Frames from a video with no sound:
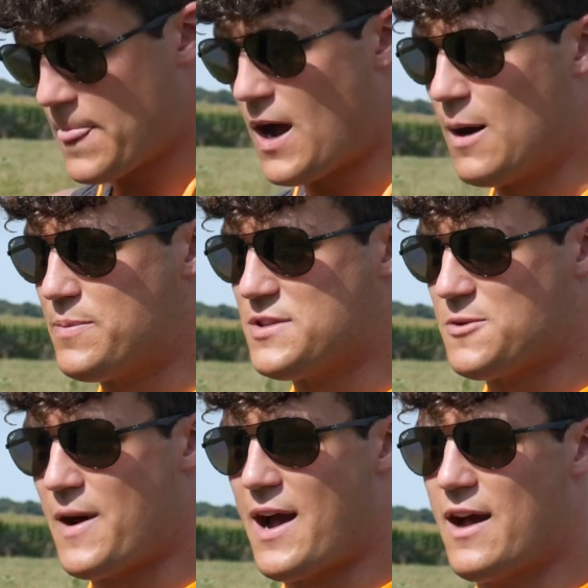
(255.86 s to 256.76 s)
up into
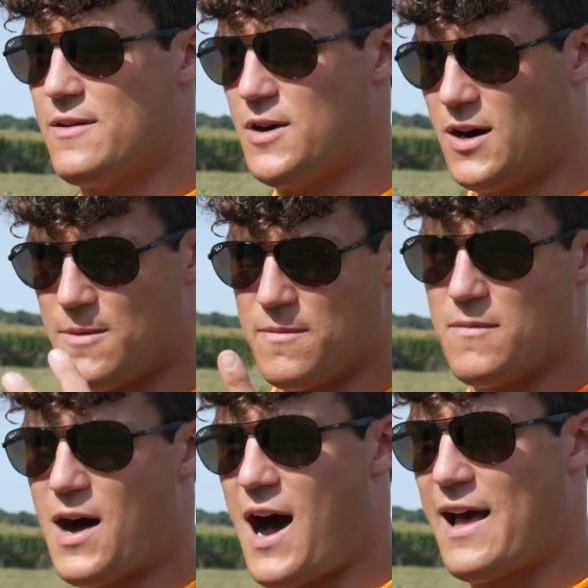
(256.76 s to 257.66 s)
my
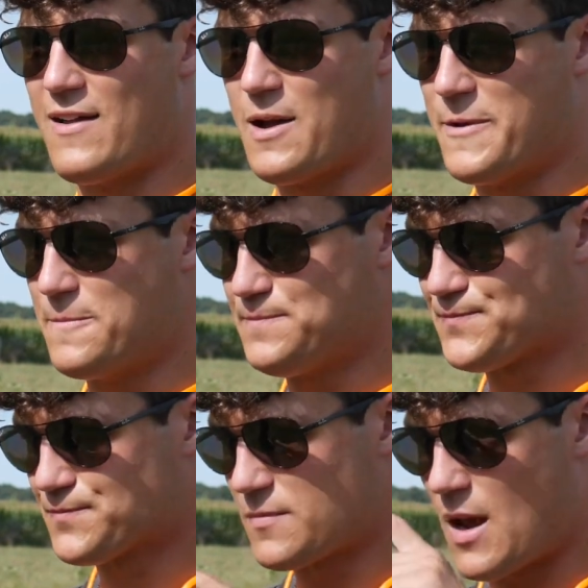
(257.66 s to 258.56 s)
eye alignment,
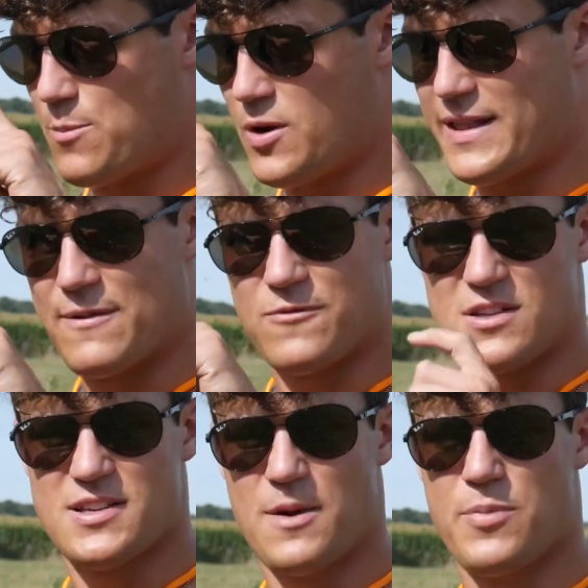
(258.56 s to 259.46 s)
I'm putting that
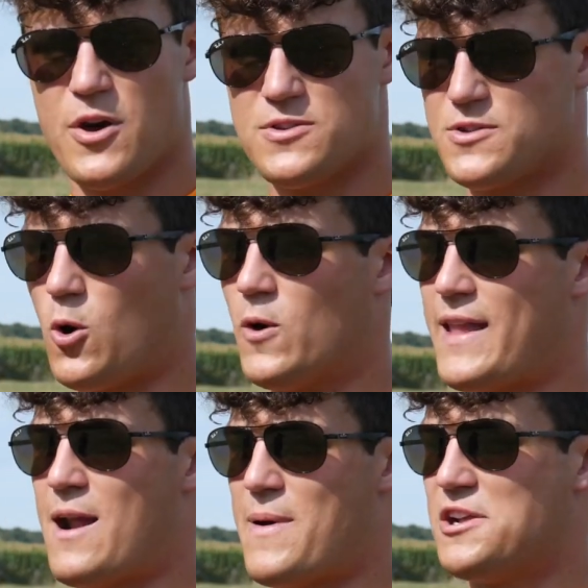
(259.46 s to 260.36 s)
front sight post on
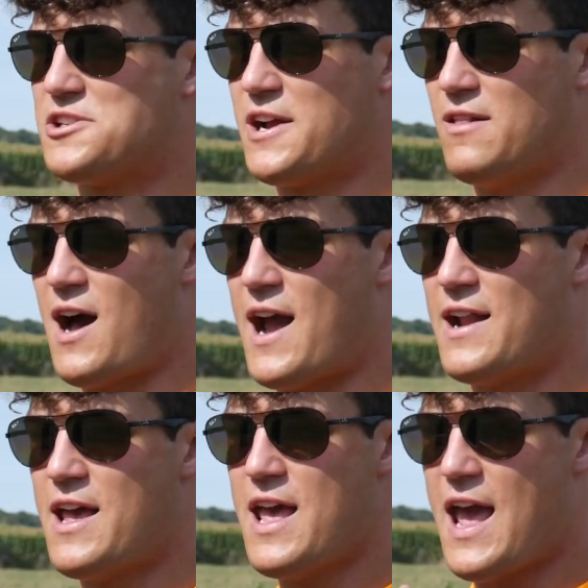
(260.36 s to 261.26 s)
that imaginary line
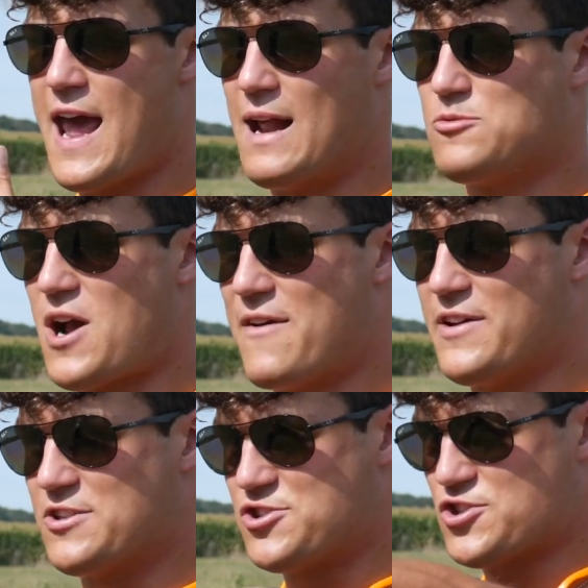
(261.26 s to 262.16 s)
and I'm
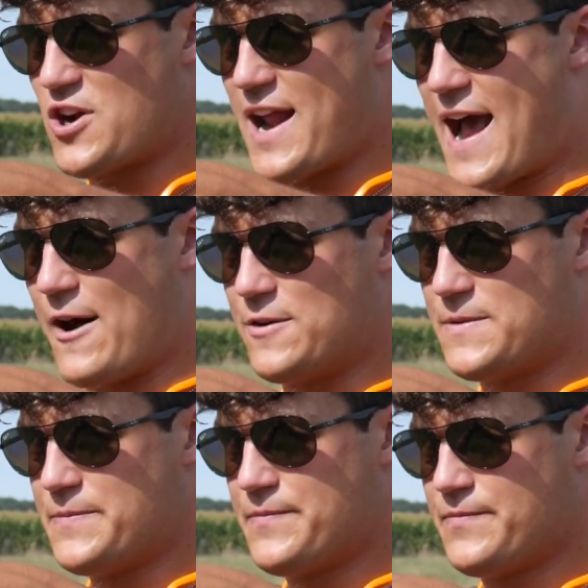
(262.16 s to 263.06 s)
driving it straight out,
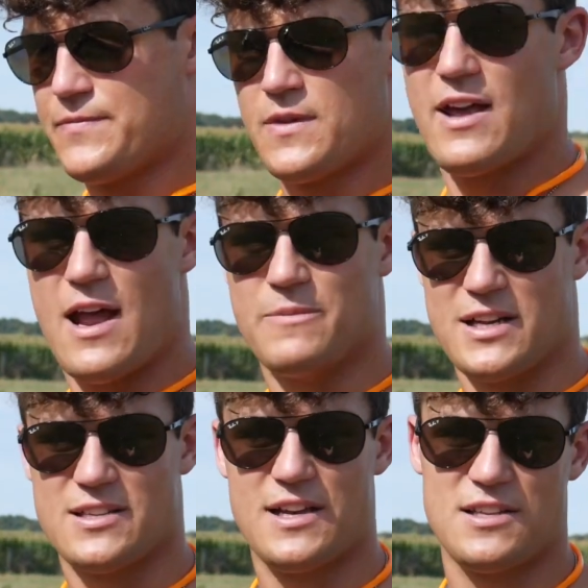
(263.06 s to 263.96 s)
and my
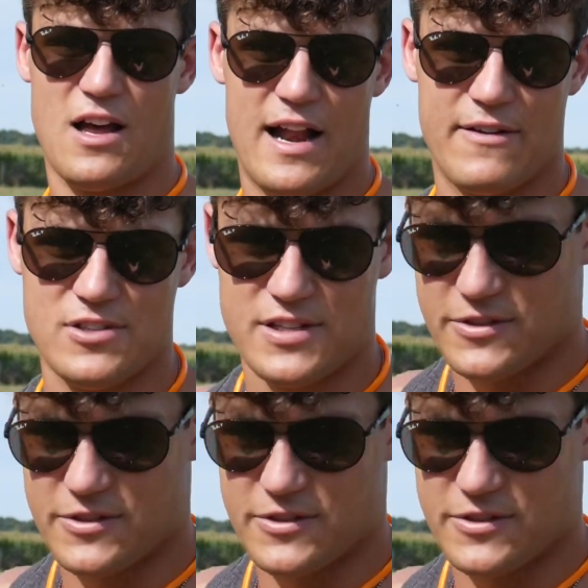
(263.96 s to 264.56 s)
sights align every single